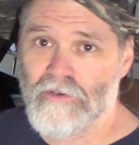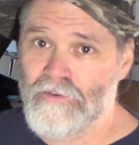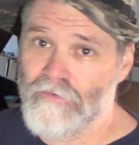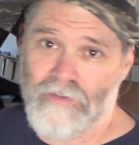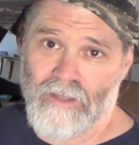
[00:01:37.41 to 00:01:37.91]
put a
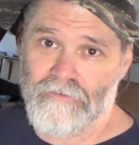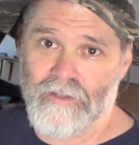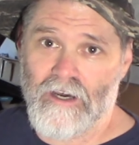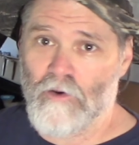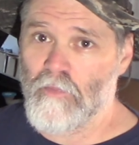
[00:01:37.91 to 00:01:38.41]

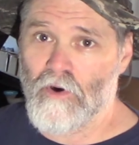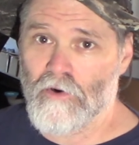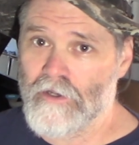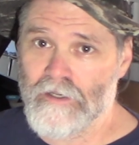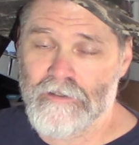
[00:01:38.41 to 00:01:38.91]
$2,000
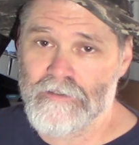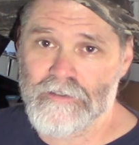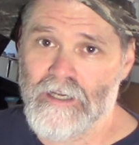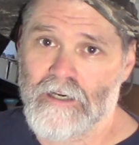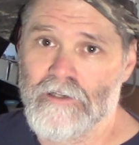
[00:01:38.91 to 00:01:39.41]
part in it. You're
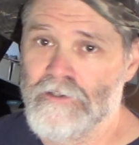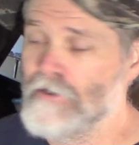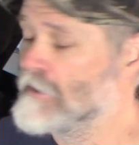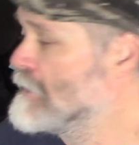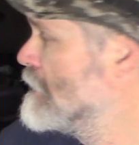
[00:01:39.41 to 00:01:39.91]
just not going to
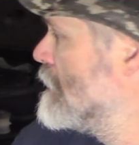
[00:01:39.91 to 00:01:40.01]
do it.